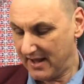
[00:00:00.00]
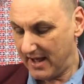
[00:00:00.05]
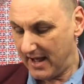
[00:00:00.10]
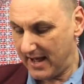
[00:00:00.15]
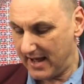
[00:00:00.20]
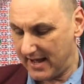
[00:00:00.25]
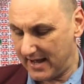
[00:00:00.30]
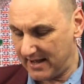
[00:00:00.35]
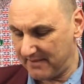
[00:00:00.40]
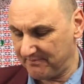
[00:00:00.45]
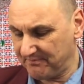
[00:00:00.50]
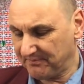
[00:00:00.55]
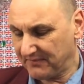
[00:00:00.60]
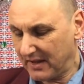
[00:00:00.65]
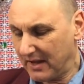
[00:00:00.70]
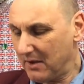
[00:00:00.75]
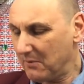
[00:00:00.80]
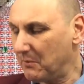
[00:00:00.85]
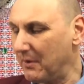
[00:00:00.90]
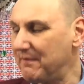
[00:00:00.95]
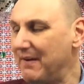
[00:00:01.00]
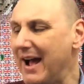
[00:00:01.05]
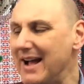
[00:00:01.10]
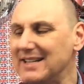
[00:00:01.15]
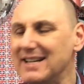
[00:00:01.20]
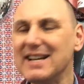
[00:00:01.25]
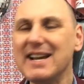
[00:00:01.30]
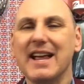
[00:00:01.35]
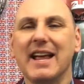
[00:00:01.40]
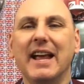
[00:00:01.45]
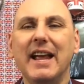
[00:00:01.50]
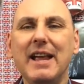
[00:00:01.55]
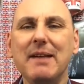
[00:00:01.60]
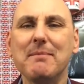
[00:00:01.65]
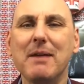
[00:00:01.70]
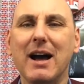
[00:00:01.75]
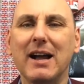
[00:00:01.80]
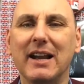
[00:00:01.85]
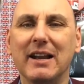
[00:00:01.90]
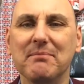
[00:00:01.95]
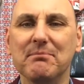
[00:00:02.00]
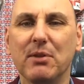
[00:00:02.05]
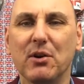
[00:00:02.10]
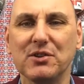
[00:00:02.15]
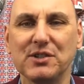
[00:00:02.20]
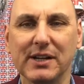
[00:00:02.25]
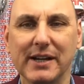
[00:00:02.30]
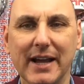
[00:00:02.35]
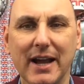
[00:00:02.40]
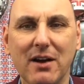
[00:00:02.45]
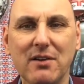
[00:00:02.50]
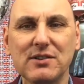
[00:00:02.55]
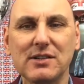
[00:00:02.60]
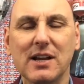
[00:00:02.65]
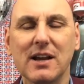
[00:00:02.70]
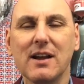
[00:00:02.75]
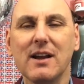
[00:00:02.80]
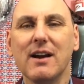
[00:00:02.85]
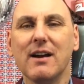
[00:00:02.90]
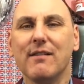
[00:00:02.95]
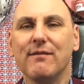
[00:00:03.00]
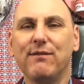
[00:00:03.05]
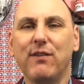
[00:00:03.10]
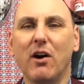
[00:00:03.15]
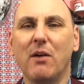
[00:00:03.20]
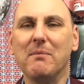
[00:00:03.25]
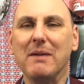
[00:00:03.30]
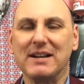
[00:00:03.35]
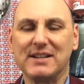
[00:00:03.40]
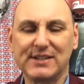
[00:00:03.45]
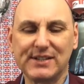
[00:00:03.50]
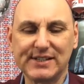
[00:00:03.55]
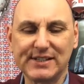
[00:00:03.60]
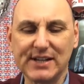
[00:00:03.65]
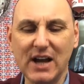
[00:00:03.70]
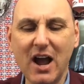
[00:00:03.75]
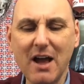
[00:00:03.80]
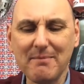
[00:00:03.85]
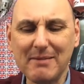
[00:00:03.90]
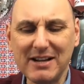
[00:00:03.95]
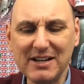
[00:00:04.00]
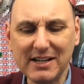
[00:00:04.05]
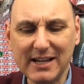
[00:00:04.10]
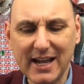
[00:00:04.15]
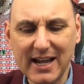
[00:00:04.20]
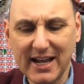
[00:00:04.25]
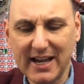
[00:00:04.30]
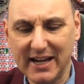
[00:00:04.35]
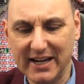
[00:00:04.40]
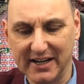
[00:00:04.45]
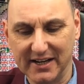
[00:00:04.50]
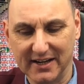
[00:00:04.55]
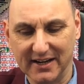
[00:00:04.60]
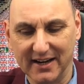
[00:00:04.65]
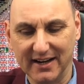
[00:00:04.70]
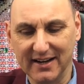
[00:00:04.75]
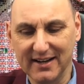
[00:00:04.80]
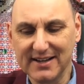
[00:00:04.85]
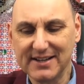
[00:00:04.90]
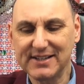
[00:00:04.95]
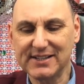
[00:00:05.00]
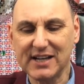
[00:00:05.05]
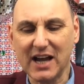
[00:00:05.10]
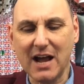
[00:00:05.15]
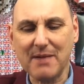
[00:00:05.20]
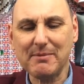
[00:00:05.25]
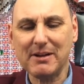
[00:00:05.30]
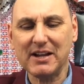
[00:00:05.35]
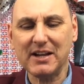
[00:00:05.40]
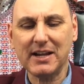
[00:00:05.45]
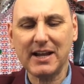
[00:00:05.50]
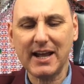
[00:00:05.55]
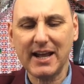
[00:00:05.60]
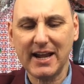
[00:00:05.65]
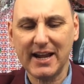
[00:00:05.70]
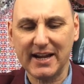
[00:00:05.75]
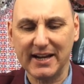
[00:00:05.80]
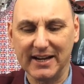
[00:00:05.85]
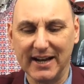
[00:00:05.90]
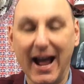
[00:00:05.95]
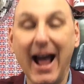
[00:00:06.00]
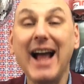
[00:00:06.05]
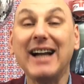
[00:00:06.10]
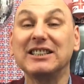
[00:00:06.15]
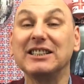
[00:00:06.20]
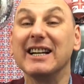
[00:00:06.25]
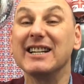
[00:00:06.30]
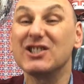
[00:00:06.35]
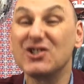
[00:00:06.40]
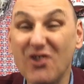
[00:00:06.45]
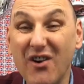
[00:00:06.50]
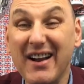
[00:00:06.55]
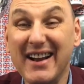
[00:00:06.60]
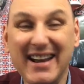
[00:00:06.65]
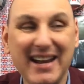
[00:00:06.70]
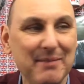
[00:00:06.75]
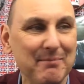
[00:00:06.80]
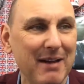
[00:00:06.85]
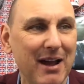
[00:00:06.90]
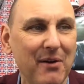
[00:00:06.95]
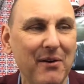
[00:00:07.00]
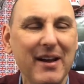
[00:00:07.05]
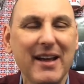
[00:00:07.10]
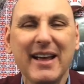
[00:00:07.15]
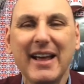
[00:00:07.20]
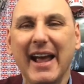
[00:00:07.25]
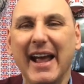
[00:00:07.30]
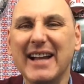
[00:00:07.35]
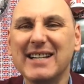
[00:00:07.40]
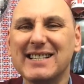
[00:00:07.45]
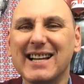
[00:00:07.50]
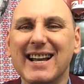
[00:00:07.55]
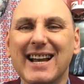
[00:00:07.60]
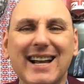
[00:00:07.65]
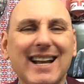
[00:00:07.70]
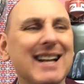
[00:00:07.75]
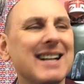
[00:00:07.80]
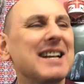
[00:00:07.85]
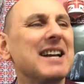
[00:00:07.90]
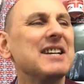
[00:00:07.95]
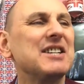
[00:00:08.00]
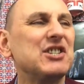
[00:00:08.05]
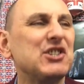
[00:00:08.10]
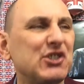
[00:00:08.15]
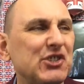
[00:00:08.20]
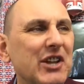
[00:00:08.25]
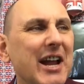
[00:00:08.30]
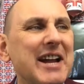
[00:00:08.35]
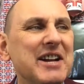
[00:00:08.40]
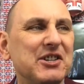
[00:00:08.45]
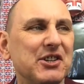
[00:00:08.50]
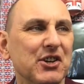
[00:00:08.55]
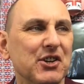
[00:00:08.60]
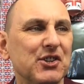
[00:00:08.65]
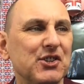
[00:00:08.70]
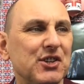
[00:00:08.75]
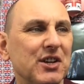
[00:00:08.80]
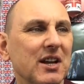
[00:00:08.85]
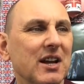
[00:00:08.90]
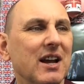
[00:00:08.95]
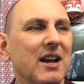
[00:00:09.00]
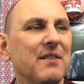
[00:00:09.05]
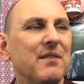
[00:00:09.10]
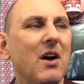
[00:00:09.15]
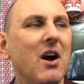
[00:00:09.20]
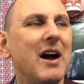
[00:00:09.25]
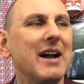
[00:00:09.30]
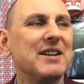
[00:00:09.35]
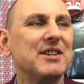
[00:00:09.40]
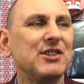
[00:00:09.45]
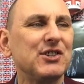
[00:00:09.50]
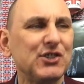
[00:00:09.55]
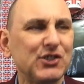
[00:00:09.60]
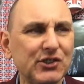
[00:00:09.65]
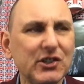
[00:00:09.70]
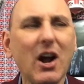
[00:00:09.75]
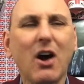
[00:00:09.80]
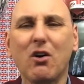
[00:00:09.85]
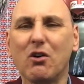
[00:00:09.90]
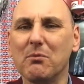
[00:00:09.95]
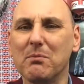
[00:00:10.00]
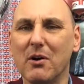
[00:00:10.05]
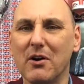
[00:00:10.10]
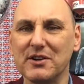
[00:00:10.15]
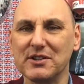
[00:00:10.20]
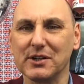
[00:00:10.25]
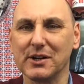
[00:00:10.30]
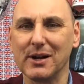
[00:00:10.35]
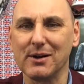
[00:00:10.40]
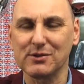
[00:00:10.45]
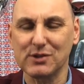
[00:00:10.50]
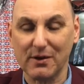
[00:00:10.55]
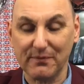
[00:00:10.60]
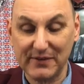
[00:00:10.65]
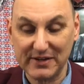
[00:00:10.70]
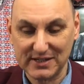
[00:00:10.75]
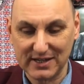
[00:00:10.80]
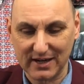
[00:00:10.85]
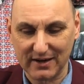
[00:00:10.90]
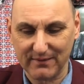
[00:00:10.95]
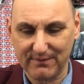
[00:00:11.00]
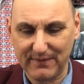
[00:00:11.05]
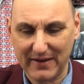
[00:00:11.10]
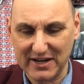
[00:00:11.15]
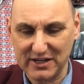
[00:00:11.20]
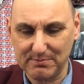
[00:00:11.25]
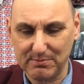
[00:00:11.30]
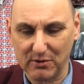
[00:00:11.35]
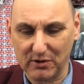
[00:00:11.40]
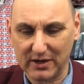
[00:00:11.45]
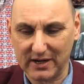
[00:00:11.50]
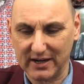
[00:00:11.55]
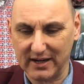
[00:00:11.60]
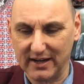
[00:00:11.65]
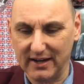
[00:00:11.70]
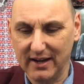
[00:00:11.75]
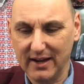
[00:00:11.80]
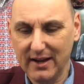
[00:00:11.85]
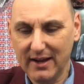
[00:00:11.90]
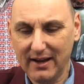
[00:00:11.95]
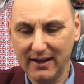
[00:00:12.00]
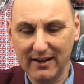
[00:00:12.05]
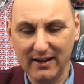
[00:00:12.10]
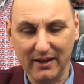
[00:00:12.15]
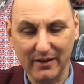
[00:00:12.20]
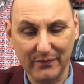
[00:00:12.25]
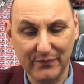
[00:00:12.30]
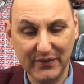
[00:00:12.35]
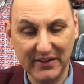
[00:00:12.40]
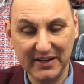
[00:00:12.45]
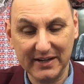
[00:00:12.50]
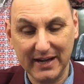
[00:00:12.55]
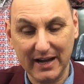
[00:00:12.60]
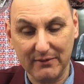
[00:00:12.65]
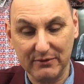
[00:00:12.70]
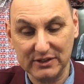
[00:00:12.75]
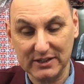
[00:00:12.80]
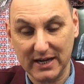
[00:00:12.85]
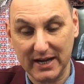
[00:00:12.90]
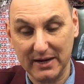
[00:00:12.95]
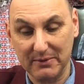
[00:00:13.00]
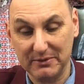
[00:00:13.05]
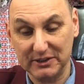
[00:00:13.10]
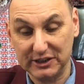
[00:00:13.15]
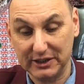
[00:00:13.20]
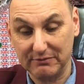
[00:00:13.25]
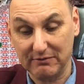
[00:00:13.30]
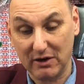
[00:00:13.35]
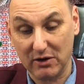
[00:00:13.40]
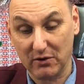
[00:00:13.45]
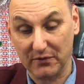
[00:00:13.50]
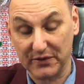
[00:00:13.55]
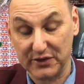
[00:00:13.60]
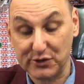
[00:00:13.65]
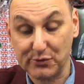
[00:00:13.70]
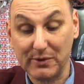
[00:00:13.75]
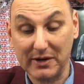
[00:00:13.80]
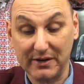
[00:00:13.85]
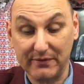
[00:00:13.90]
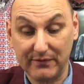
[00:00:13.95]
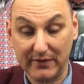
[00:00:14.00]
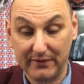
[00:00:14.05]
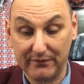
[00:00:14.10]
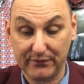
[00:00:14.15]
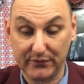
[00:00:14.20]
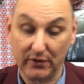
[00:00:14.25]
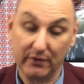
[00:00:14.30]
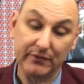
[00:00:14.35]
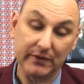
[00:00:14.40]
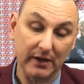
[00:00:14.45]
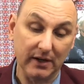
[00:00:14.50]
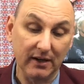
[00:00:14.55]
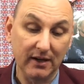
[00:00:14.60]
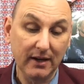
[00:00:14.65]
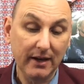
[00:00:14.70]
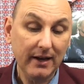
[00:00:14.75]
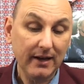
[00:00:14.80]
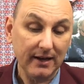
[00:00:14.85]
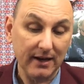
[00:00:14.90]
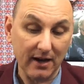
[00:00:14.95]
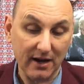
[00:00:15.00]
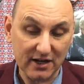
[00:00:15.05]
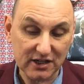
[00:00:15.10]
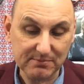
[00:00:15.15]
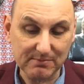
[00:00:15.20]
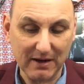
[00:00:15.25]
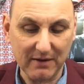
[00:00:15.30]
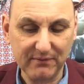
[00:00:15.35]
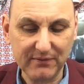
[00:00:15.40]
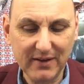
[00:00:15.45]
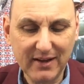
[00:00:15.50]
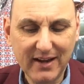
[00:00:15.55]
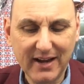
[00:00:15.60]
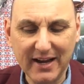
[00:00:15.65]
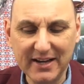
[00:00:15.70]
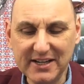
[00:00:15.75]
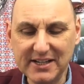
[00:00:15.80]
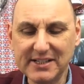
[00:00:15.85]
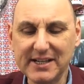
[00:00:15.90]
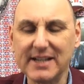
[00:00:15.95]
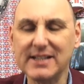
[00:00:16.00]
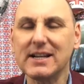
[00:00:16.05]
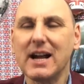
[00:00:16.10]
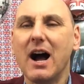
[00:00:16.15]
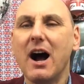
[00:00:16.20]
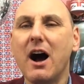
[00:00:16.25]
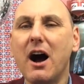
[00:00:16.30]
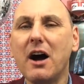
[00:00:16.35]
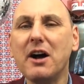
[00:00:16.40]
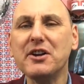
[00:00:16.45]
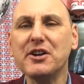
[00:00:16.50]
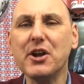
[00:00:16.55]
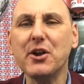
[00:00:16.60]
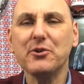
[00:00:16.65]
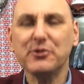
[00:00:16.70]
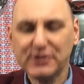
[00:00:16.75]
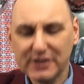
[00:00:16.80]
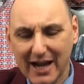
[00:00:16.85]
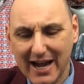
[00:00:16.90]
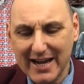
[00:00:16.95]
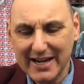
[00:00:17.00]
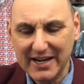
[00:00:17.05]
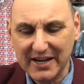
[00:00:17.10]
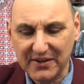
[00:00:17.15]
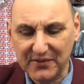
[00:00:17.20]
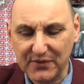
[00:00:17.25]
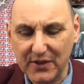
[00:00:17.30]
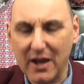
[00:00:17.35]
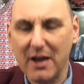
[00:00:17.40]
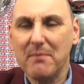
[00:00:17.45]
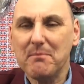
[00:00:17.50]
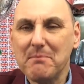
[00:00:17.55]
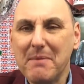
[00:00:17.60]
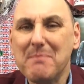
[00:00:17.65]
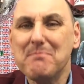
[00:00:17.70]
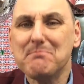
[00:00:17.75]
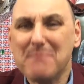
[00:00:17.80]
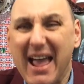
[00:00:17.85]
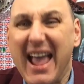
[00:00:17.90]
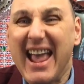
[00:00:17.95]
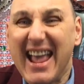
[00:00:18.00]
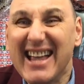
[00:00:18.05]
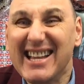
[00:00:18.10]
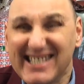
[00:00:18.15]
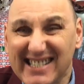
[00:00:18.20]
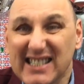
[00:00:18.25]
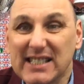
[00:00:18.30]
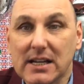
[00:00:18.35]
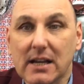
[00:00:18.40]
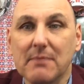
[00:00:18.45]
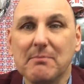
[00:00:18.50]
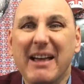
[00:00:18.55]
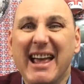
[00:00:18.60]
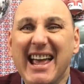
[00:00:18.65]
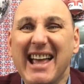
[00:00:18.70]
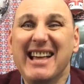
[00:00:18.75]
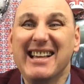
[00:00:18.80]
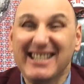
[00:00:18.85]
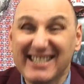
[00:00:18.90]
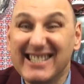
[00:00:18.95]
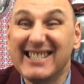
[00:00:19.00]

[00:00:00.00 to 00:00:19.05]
Um, we've had an email in, boys and girls, from Simon Keane. Simon Keane. Actually, it's not an email, it's a little status that I stole, boys and girls, off his little Facebook uh, uh, thing the other day, which he wrote on the 25th of uh, last month. And he says, Are you taking the. If, if.